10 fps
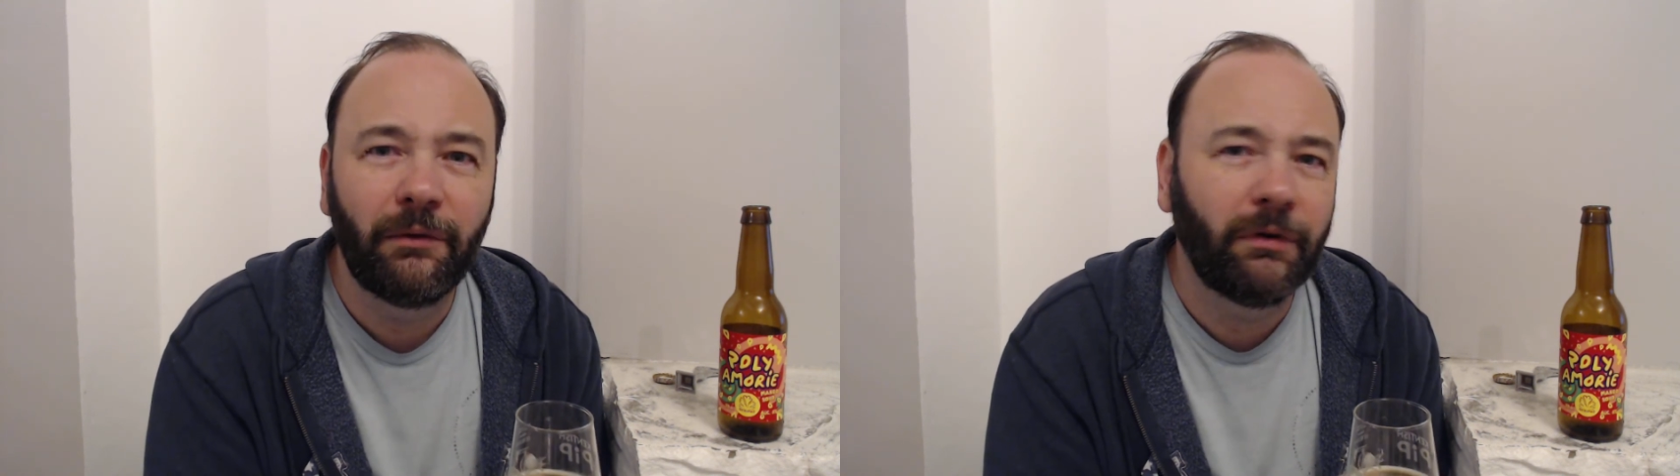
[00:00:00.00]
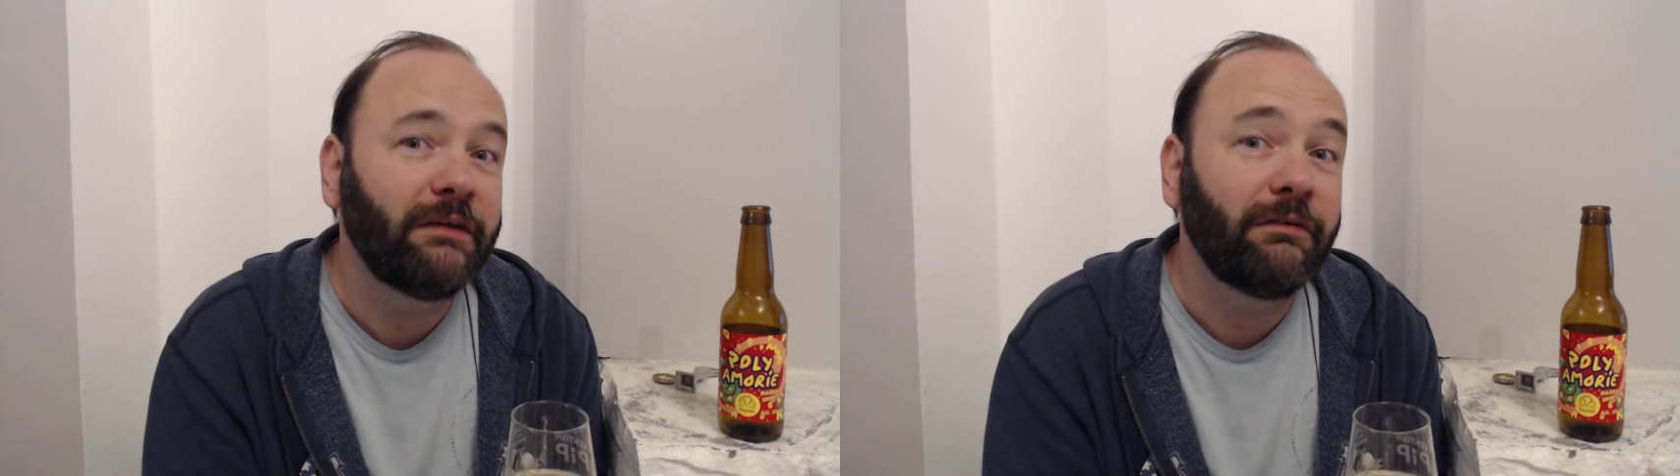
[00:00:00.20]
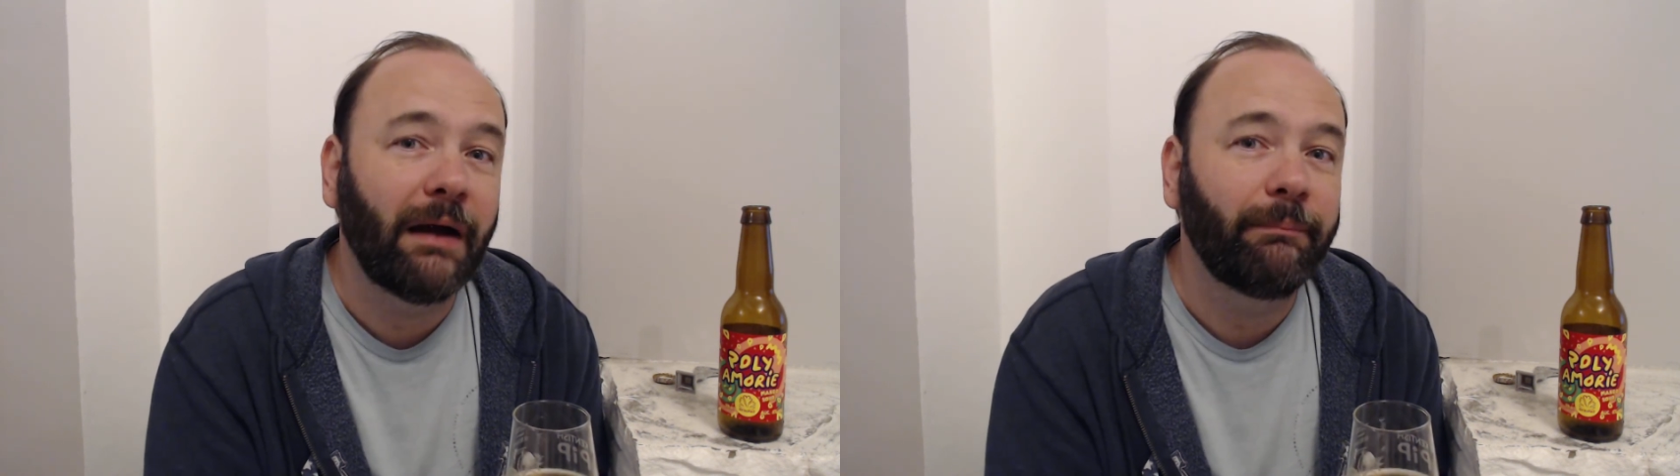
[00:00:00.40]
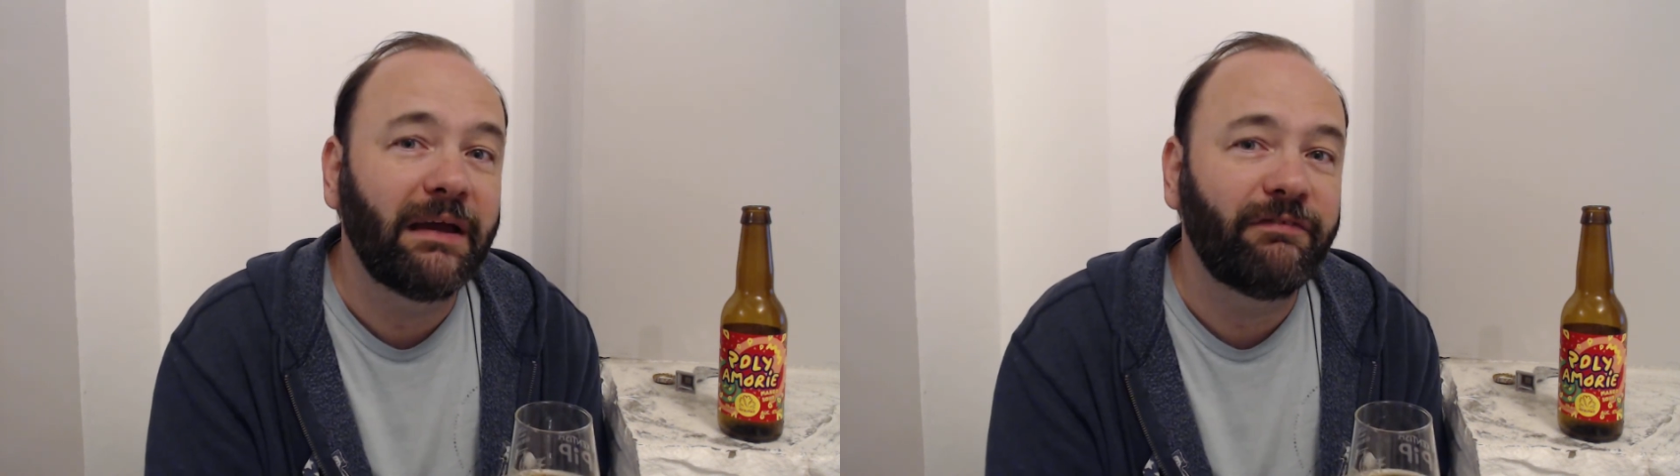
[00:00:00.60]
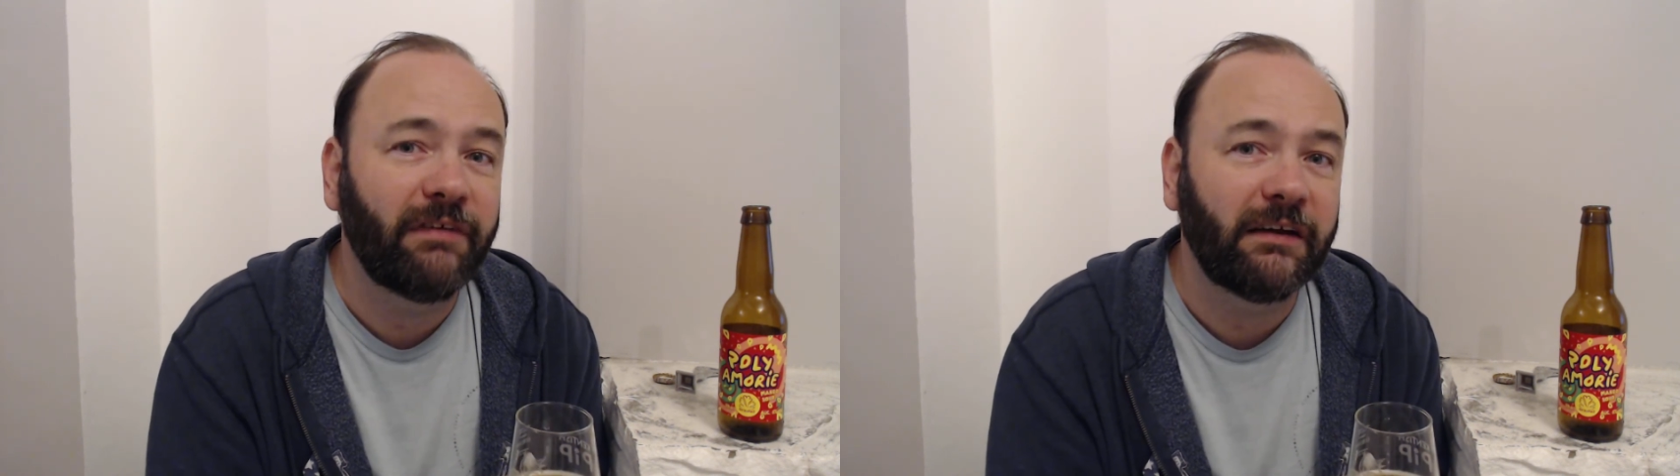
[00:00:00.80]
when you're at a
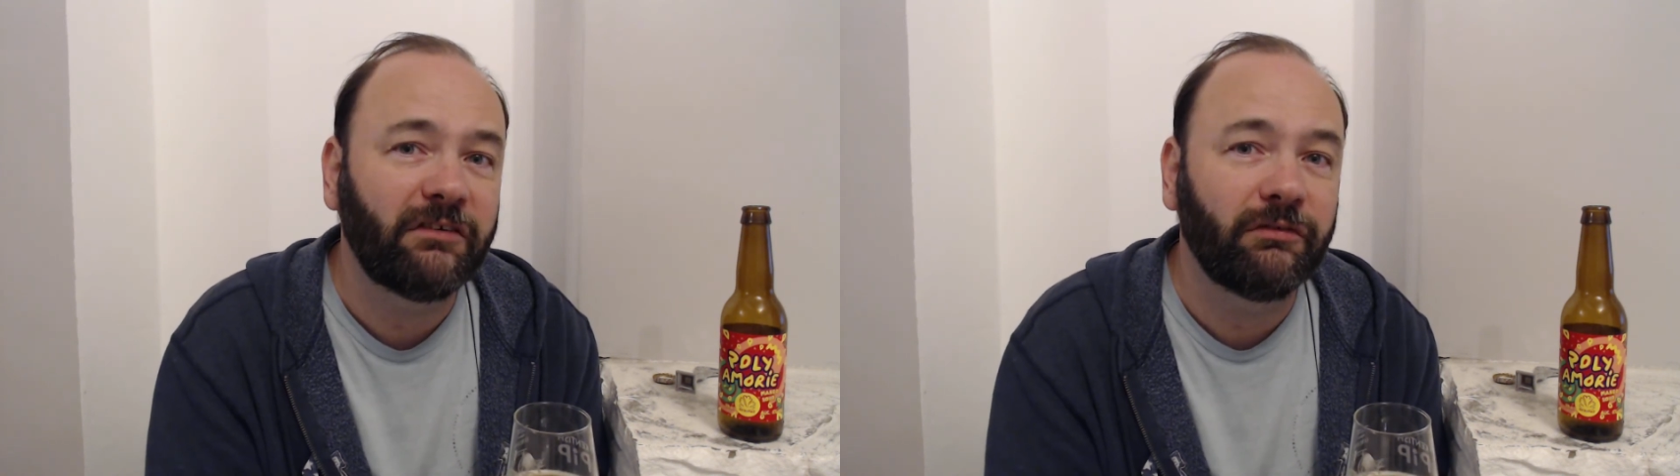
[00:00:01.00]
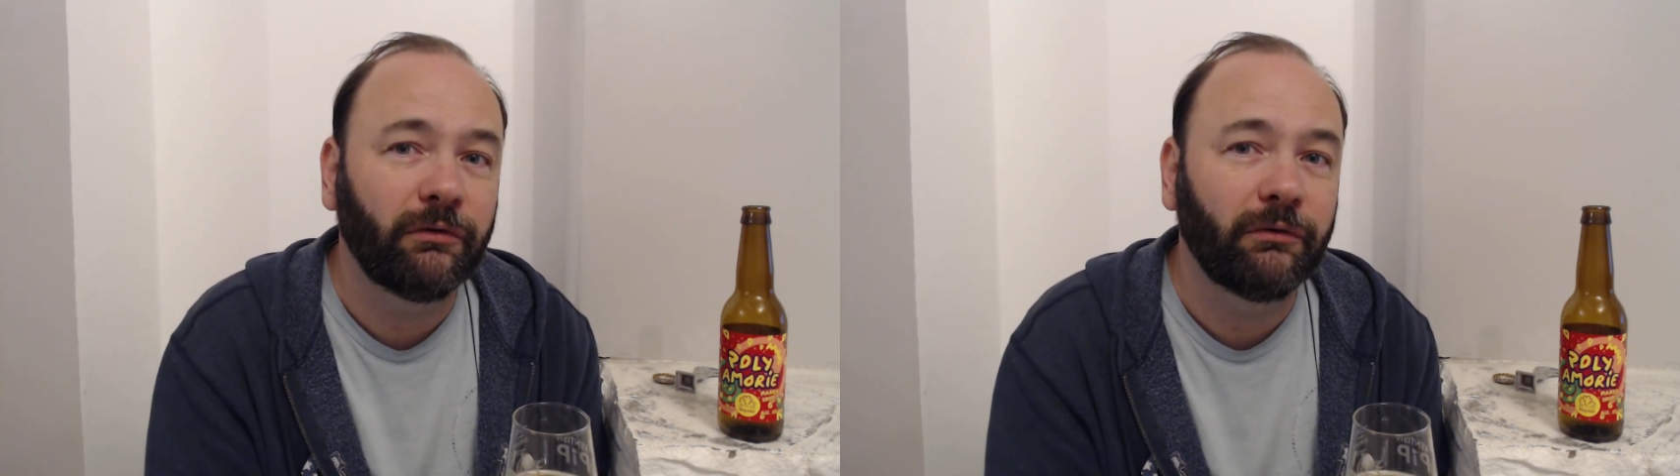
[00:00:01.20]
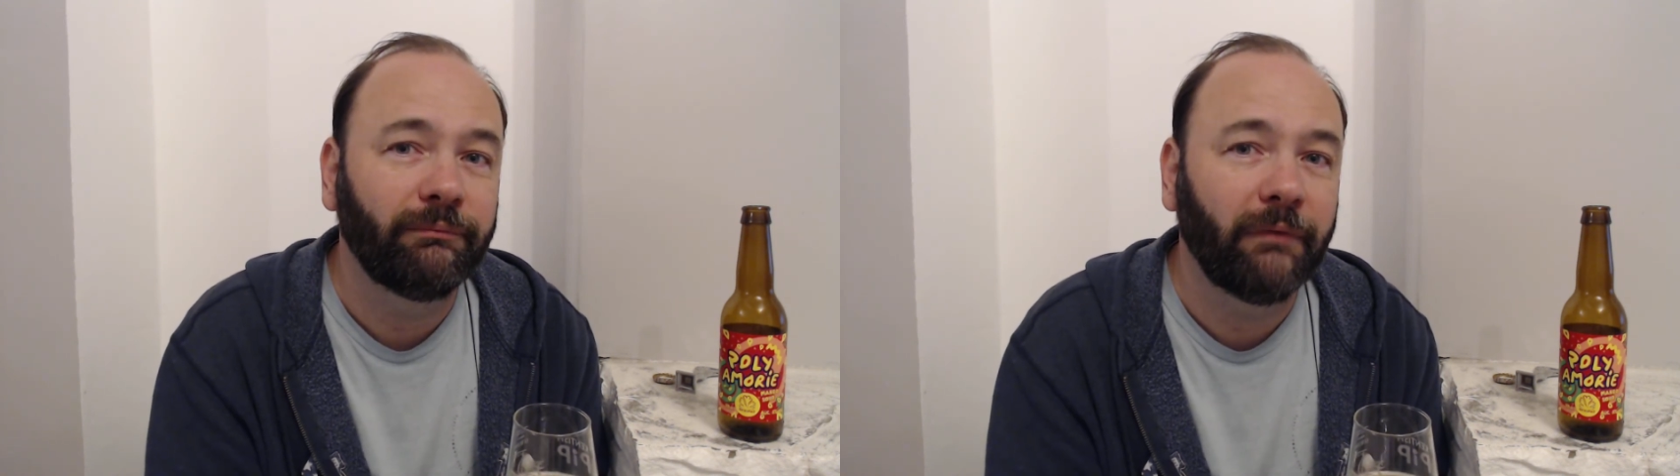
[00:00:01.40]
beer festival.